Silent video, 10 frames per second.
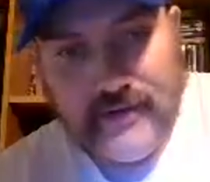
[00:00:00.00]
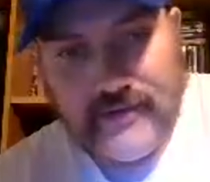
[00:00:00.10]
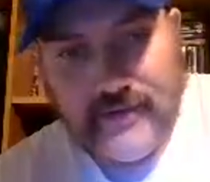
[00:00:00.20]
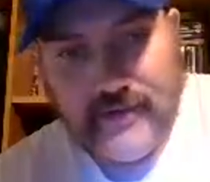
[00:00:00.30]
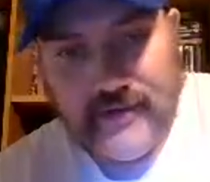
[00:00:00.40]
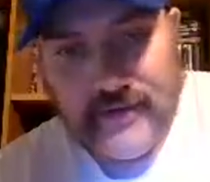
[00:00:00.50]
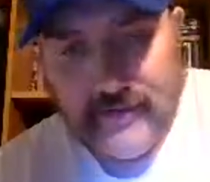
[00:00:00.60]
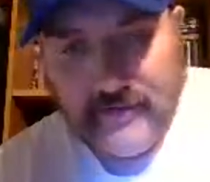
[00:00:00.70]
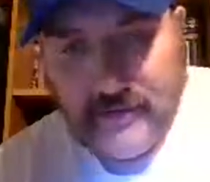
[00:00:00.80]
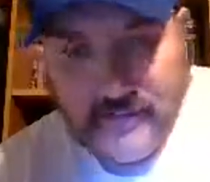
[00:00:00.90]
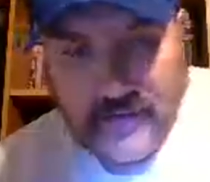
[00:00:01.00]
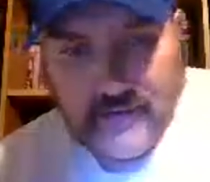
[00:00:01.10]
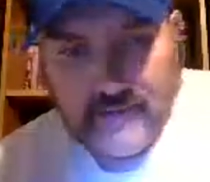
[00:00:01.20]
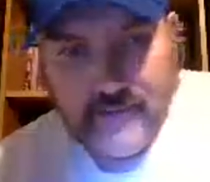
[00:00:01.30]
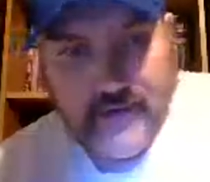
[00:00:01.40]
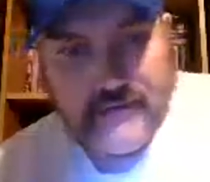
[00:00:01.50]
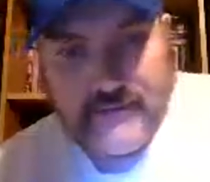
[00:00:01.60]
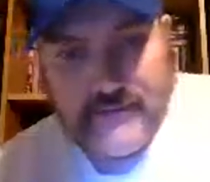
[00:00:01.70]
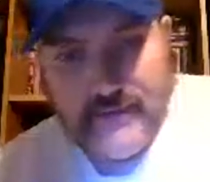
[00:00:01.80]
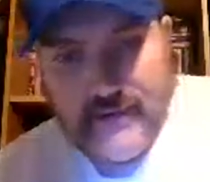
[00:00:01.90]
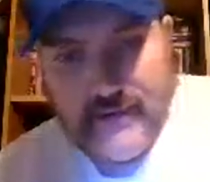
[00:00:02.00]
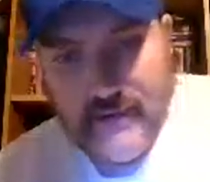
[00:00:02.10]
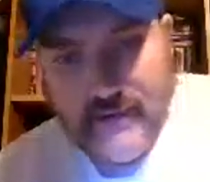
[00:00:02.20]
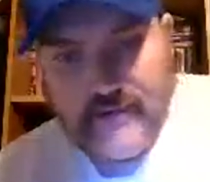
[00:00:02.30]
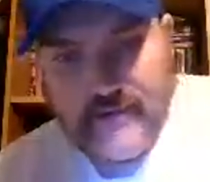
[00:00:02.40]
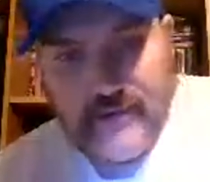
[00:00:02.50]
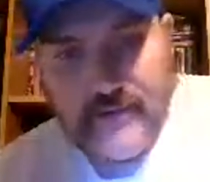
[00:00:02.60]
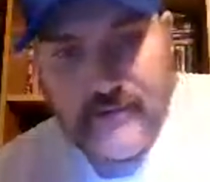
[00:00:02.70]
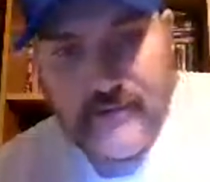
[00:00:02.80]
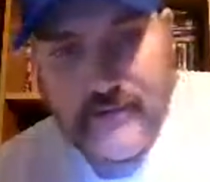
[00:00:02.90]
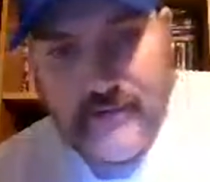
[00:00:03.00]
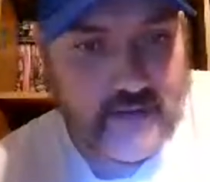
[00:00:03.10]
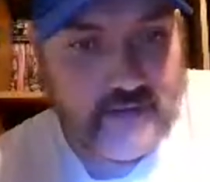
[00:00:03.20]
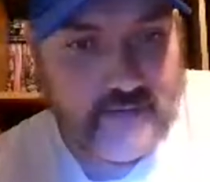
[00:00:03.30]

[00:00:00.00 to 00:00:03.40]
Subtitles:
wrestling. My wife's uncle